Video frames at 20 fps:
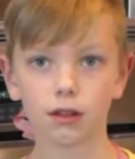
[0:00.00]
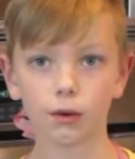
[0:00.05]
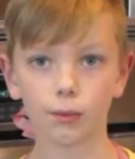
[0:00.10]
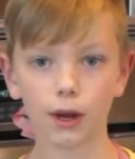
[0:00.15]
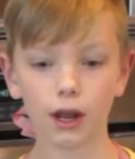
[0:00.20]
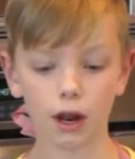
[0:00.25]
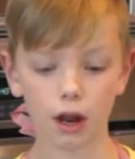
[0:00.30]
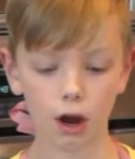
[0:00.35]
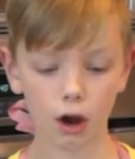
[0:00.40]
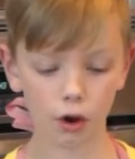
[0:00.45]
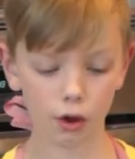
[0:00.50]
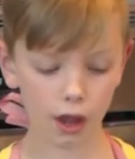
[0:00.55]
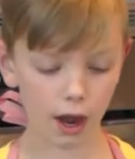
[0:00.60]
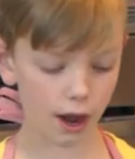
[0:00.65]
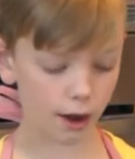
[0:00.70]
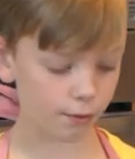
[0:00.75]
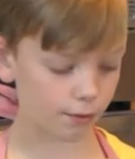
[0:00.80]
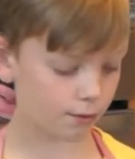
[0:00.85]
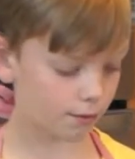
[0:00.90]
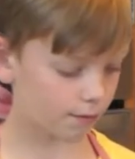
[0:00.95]
Wait, oh
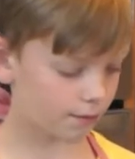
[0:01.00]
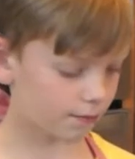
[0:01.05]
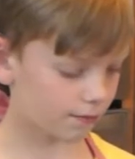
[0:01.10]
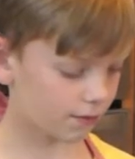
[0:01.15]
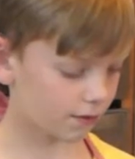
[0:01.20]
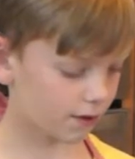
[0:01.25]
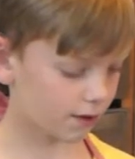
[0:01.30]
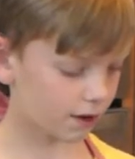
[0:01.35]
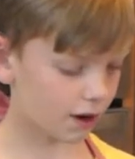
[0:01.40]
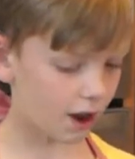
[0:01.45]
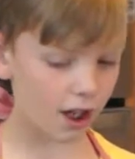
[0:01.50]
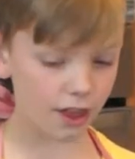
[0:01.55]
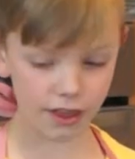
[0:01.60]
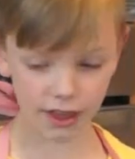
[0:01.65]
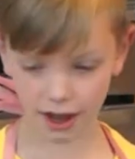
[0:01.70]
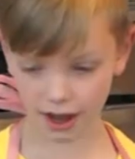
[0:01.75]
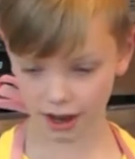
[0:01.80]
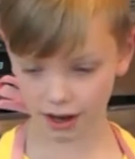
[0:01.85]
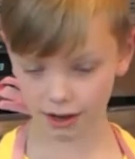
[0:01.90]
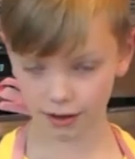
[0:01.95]
yeah, not
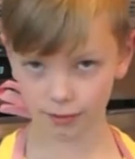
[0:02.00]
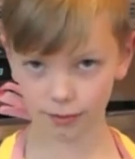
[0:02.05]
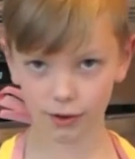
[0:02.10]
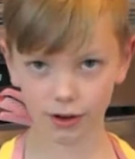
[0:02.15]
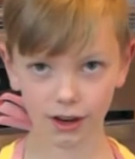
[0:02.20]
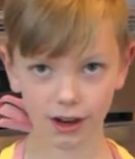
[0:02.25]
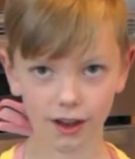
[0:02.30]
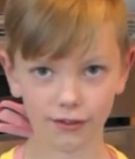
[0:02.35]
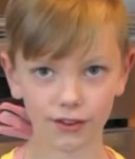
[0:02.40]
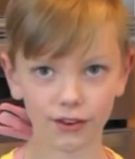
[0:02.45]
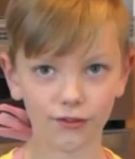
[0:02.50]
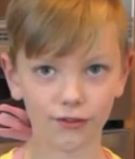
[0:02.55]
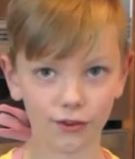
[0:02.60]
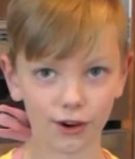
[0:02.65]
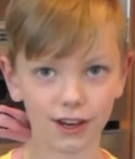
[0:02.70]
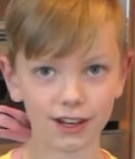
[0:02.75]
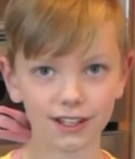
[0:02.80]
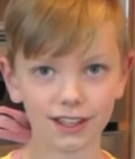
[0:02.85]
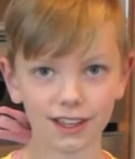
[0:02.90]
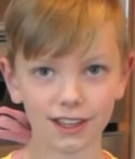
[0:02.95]
yet. We're gonna have to
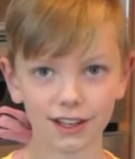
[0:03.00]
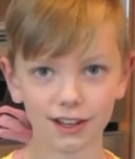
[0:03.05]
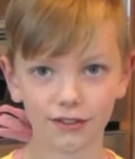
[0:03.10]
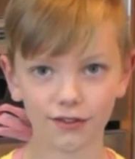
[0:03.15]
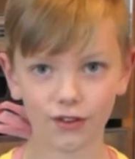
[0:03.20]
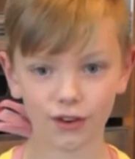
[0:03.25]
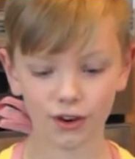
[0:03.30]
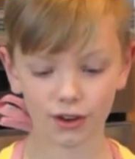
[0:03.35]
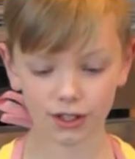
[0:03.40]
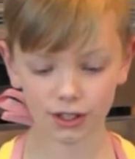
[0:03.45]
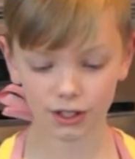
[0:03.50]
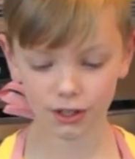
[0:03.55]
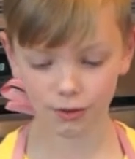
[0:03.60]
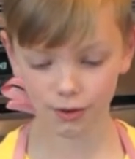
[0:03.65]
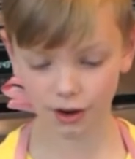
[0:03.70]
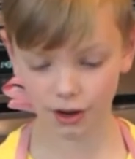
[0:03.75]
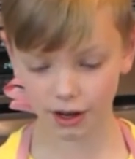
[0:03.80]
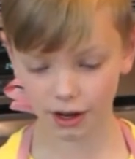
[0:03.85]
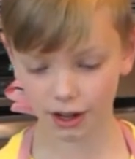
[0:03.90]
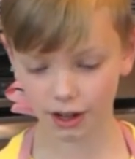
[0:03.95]
freeze these first. So
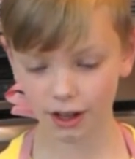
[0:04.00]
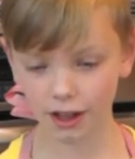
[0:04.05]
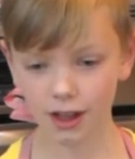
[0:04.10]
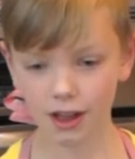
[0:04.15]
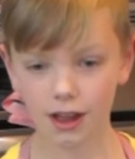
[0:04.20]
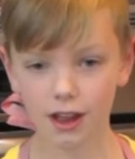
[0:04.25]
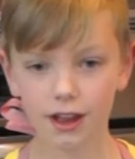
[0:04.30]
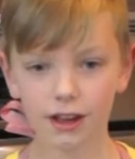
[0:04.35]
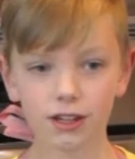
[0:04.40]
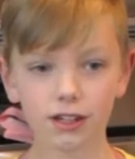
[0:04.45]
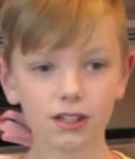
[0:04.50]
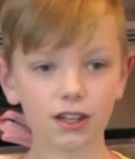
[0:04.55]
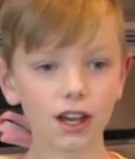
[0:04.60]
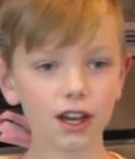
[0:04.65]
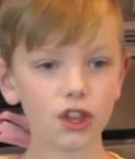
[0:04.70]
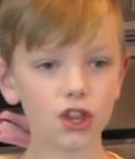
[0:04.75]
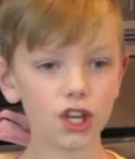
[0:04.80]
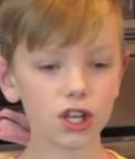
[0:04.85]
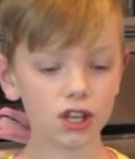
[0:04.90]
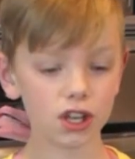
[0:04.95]
we're gonna
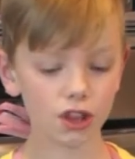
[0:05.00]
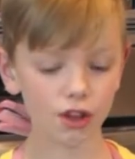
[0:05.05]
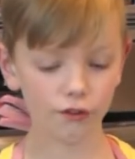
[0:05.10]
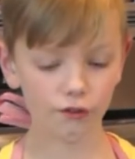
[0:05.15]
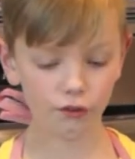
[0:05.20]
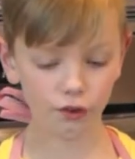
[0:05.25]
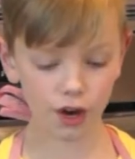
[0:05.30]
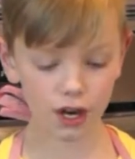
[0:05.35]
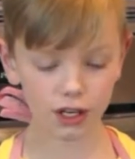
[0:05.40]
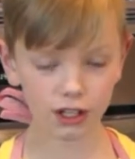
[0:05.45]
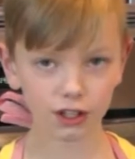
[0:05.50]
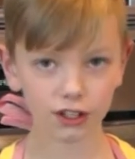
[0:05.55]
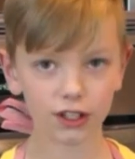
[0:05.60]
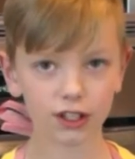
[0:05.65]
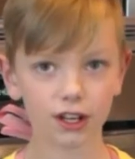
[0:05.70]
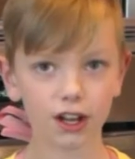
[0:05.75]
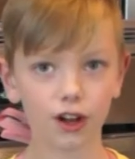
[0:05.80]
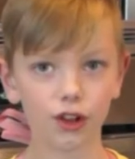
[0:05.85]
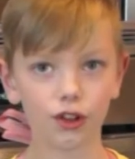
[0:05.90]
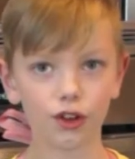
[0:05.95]
stick these in the freezer
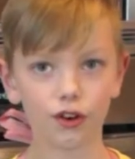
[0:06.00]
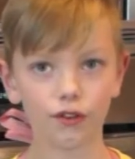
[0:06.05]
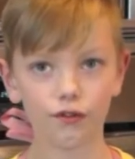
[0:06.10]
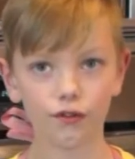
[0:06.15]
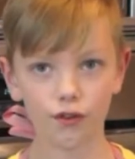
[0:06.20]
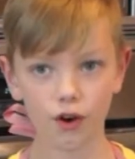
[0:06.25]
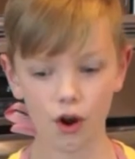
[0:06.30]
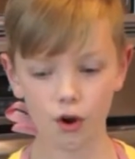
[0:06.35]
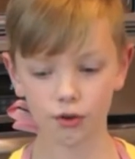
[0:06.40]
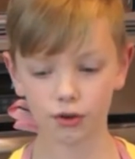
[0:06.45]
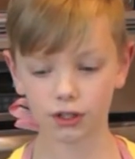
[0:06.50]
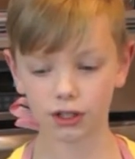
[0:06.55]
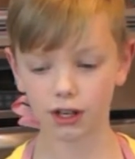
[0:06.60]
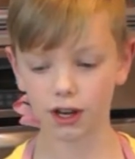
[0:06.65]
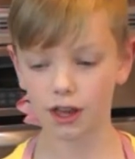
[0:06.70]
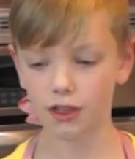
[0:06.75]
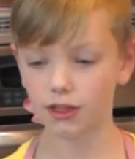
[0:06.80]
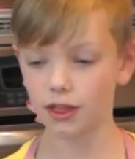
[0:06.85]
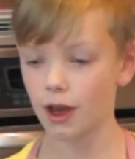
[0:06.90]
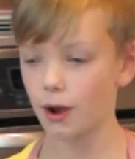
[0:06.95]
until they're frozen,
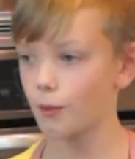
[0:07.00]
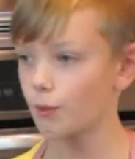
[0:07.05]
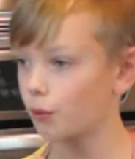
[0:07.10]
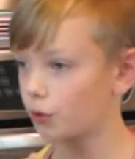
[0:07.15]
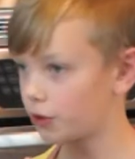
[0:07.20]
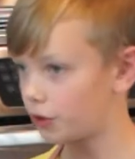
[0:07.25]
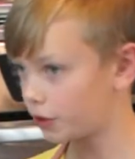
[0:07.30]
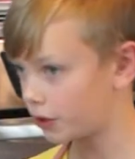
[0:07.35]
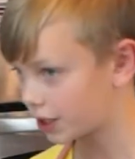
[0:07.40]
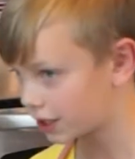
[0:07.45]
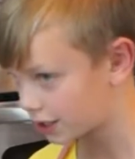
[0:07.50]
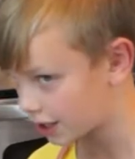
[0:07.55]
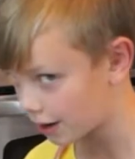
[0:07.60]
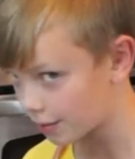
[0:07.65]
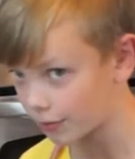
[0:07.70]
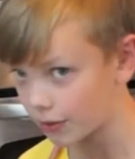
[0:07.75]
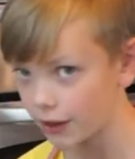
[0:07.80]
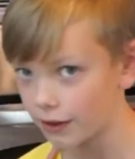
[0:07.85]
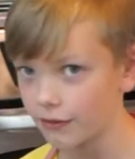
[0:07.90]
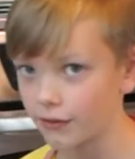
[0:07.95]
and then we'll do the
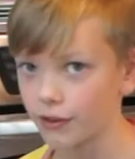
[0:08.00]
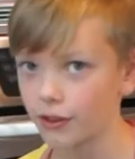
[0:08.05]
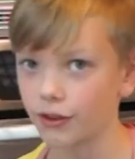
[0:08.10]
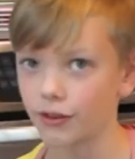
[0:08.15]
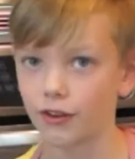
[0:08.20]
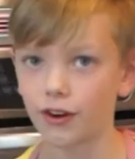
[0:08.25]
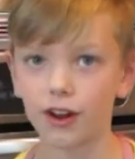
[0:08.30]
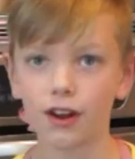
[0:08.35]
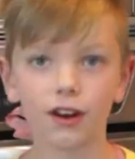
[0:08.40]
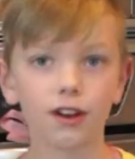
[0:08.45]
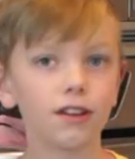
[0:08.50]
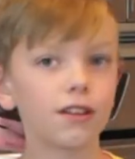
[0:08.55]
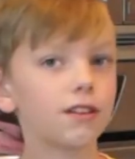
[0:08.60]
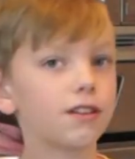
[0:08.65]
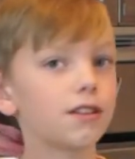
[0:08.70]
same thing for the red.